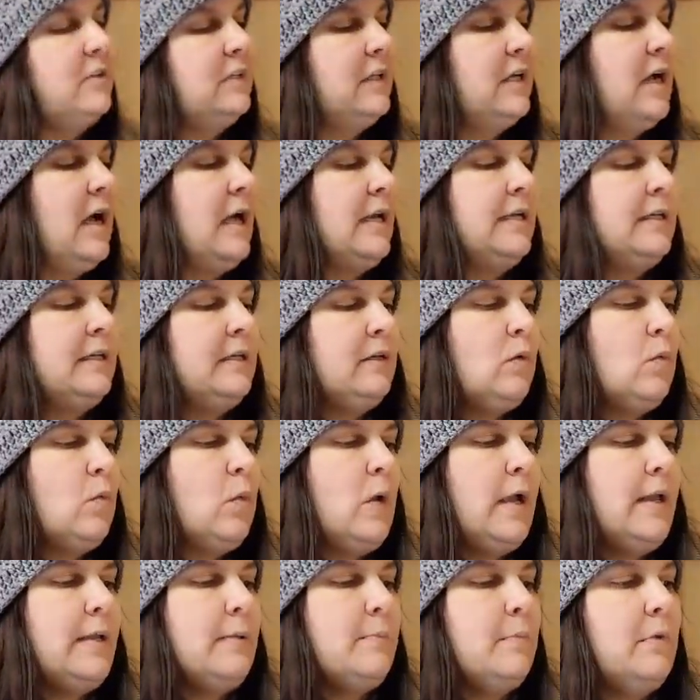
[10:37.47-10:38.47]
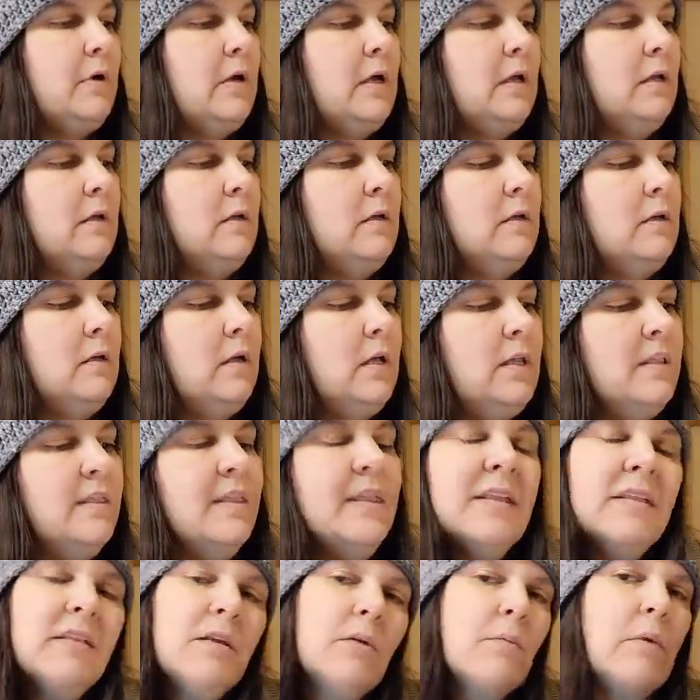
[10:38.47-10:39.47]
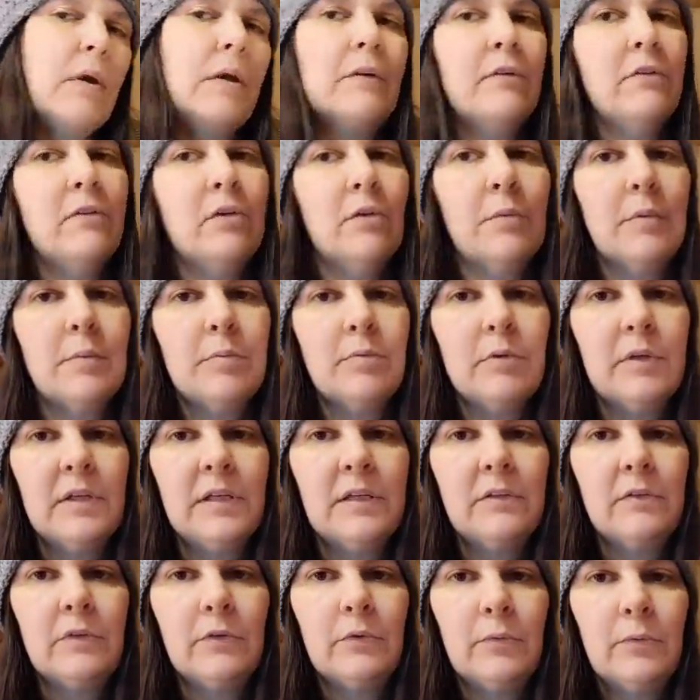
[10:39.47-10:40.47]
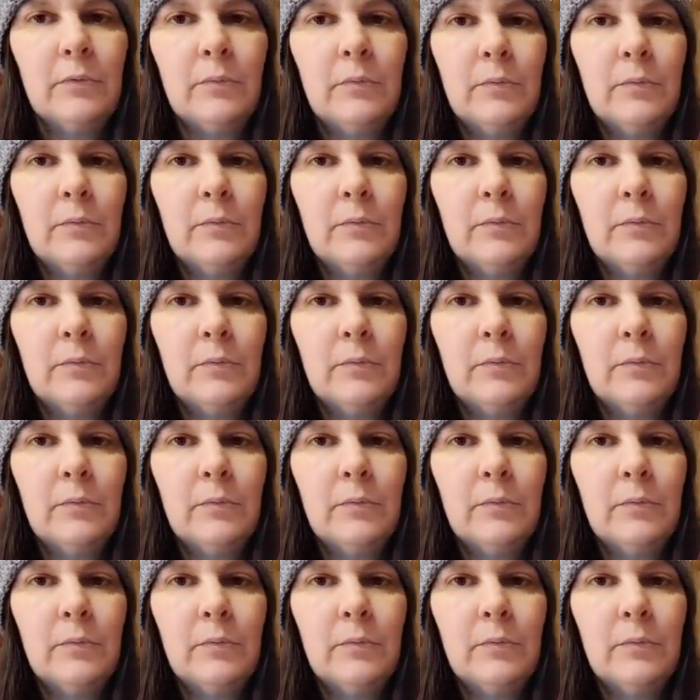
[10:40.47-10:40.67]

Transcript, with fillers: have got it in the white, but I think the red will still be pretty too.